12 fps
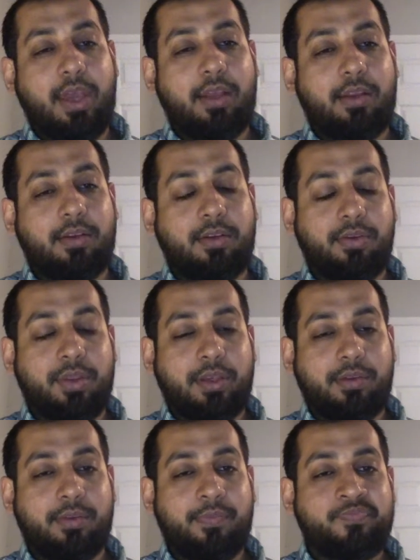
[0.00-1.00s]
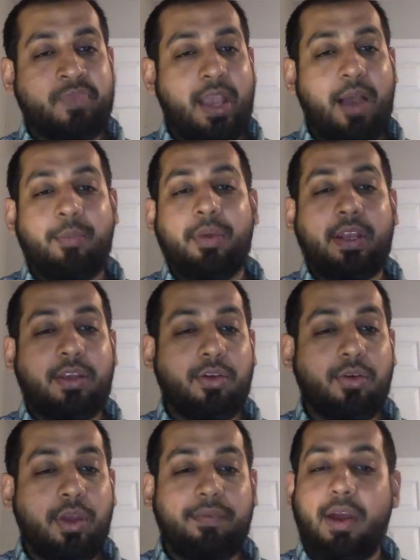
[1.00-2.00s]
this. I'm going to
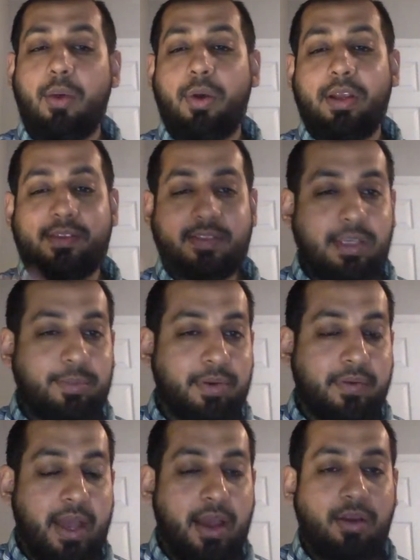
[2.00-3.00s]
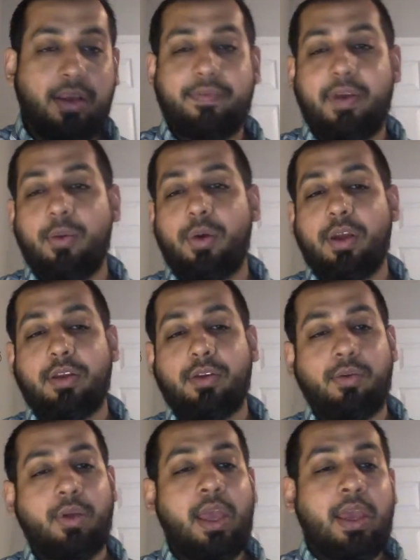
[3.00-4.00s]
do if I want to sleep around, if I want
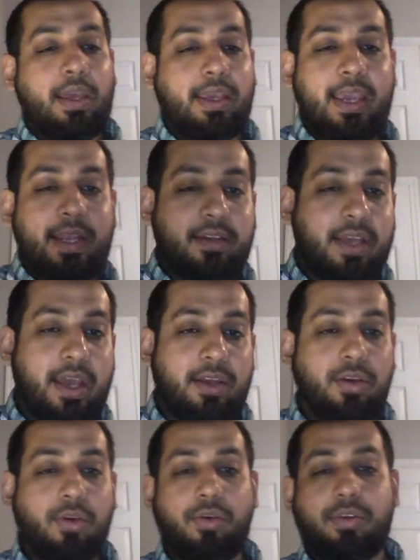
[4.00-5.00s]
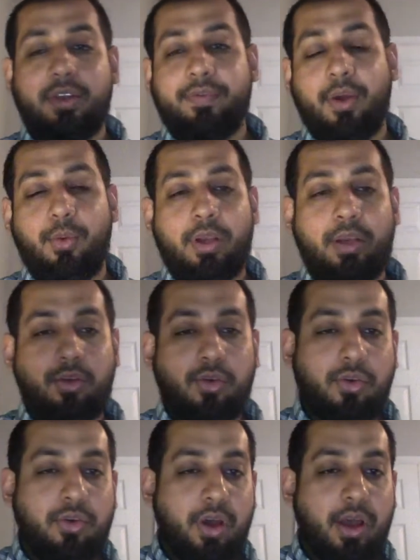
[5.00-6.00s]
to get tattoos, if I want to do
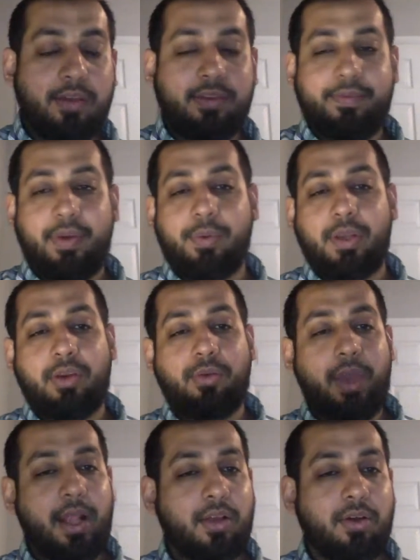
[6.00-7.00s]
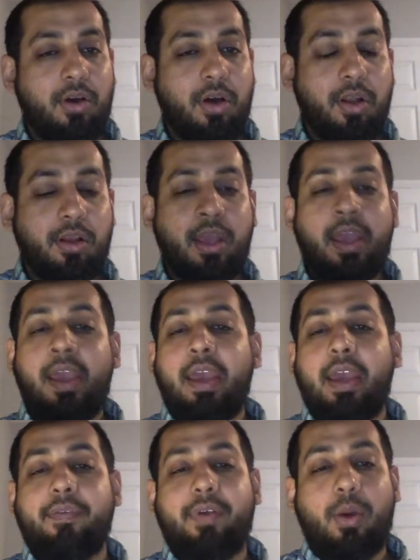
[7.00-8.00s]
drugs, if I want to do alcohol,
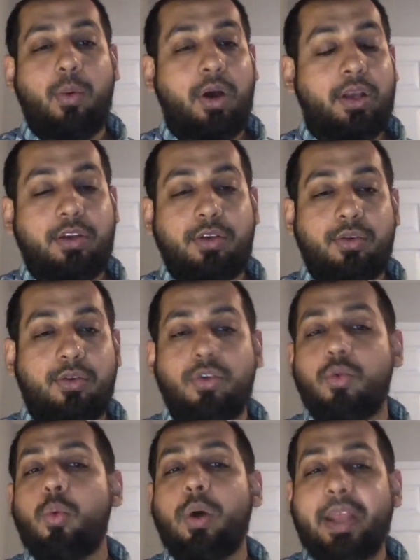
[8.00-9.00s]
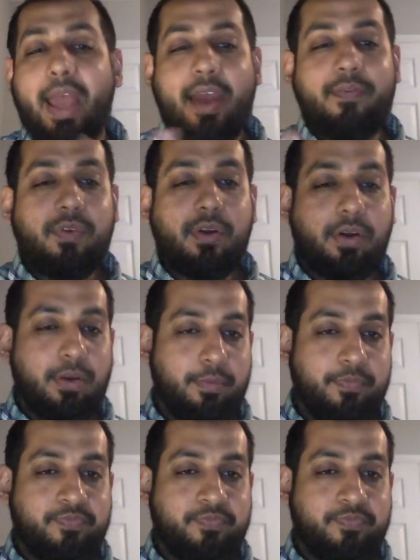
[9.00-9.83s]
if I want to do whatever.